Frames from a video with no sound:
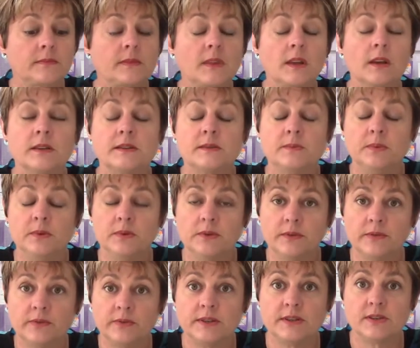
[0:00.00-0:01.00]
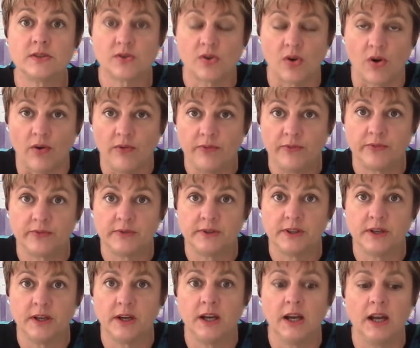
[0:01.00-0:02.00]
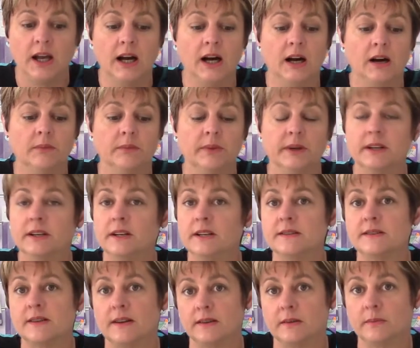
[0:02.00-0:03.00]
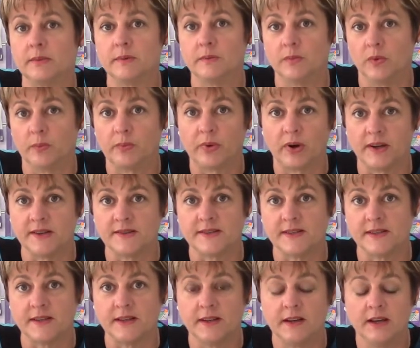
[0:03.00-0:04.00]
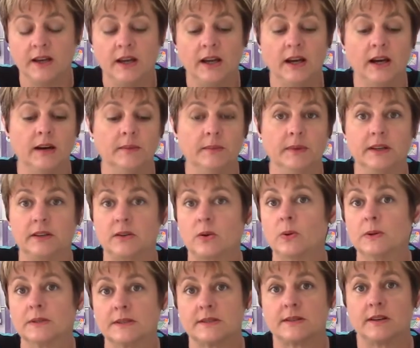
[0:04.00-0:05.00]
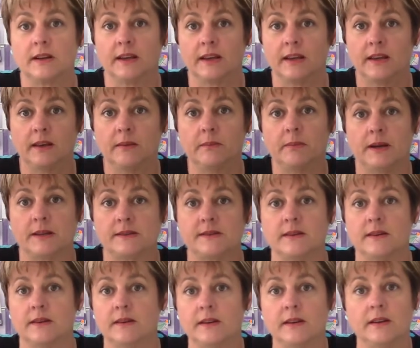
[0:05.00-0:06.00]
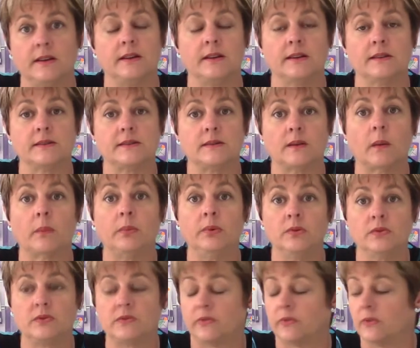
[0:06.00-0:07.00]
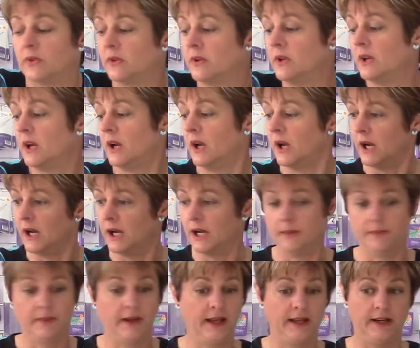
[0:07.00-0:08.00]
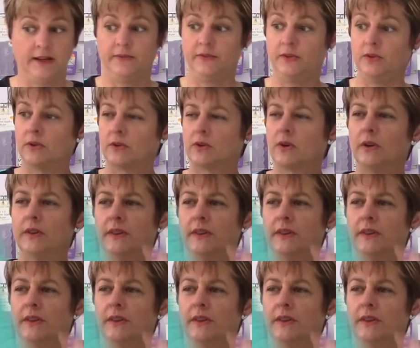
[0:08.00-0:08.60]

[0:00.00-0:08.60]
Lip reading: it's beautifully soft, but it is a little bit more pricey. It quilts like butter. It is beautiful. And if you look on